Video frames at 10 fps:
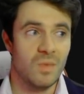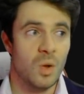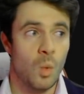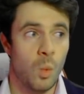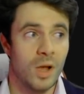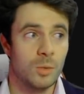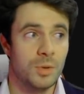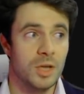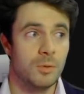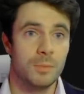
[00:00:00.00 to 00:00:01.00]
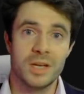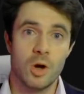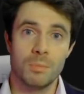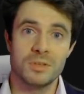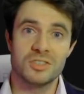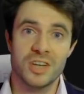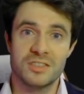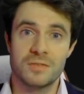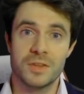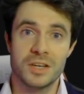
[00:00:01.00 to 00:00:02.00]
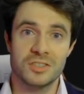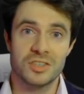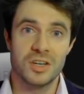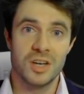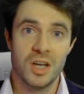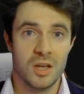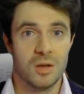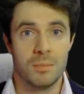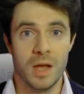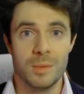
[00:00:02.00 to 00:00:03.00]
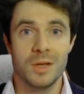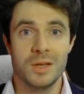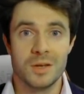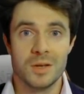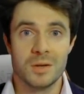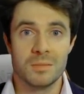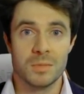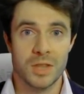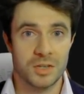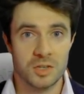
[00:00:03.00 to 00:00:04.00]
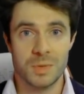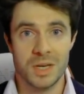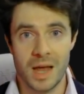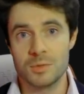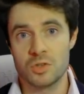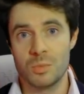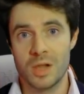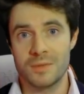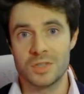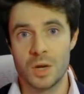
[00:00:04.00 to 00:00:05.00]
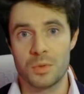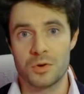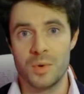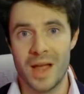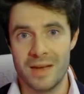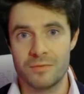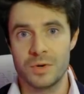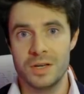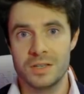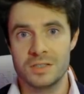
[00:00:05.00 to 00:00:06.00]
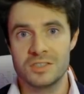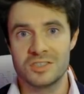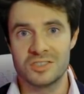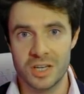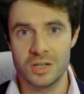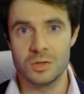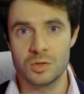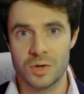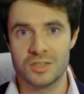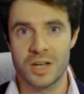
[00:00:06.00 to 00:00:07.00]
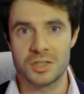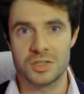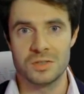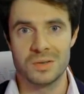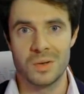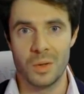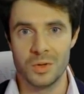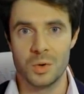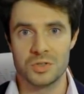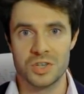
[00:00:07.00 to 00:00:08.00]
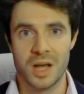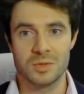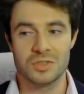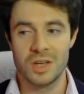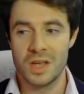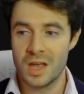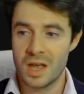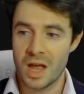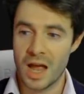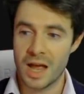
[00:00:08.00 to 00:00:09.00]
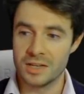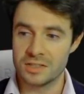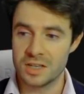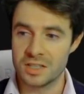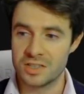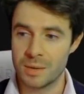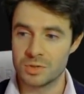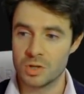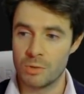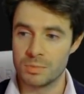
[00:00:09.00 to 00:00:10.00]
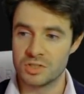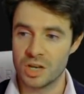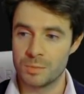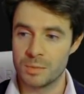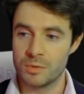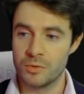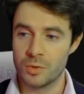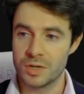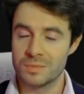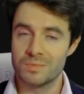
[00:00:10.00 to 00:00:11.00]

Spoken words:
Will people be compensated for this? Maybe. But that does mean Amazon will have to go through every single transaction on the auction house and attempt to compensate people for it.